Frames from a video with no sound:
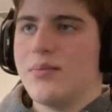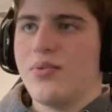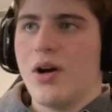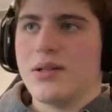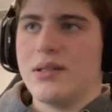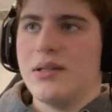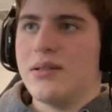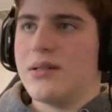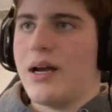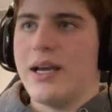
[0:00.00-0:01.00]

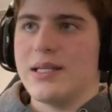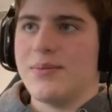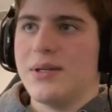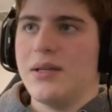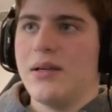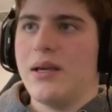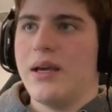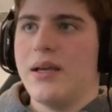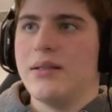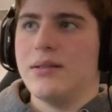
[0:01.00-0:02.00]
proxies, ISP,
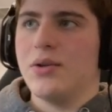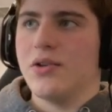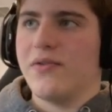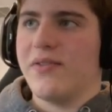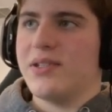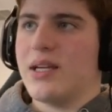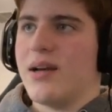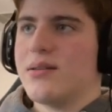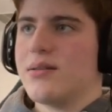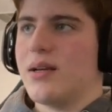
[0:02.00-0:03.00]
and 250
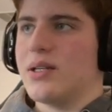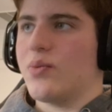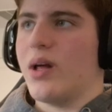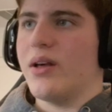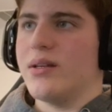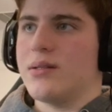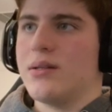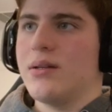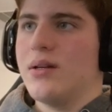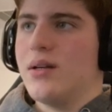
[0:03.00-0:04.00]
tasks, as well as
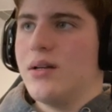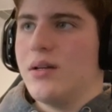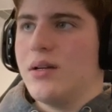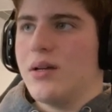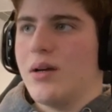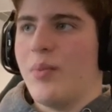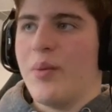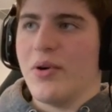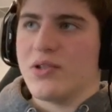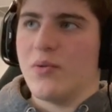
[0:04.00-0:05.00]
my
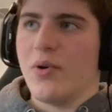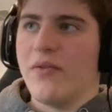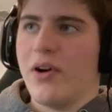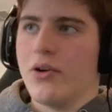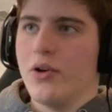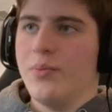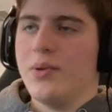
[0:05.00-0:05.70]
personal profile group.